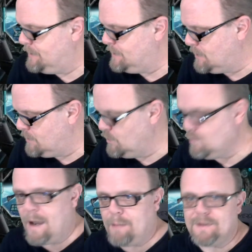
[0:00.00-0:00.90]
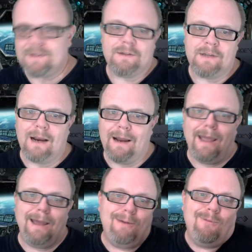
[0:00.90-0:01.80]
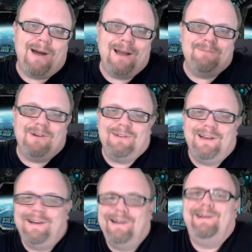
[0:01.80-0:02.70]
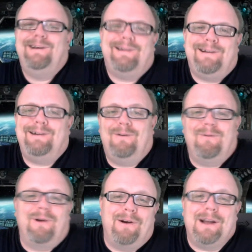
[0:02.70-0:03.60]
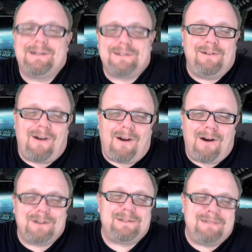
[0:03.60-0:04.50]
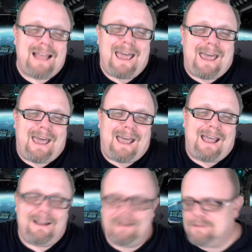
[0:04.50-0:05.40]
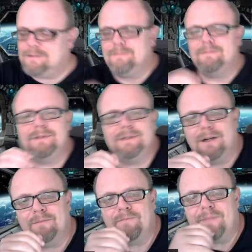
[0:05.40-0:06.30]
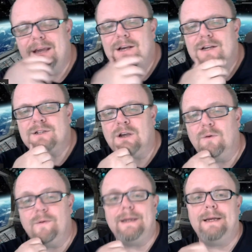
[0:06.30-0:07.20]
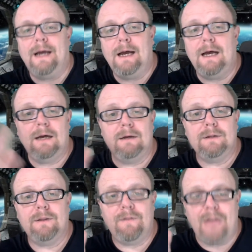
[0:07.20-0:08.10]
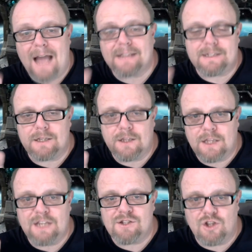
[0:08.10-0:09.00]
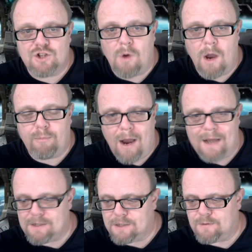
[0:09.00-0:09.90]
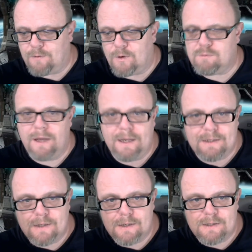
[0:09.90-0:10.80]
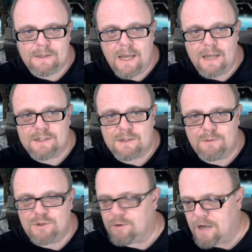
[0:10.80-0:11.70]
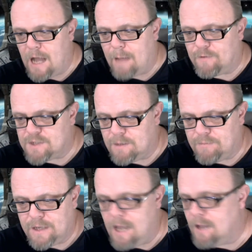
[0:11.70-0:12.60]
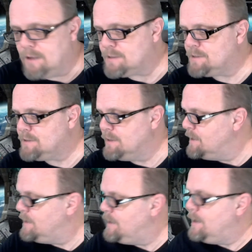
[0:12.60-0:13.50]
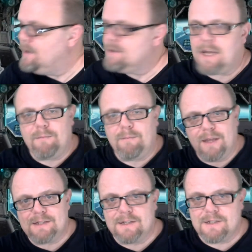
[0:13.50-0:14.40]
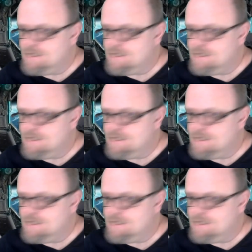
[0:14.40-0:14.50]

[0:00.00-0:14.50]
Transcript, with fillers: You know, you might be sitting there, hey, I won, but I don't wear an extra large. Ah! You know, so these are the drawing prizes. First place is this, but you can opt for something else. Second place is a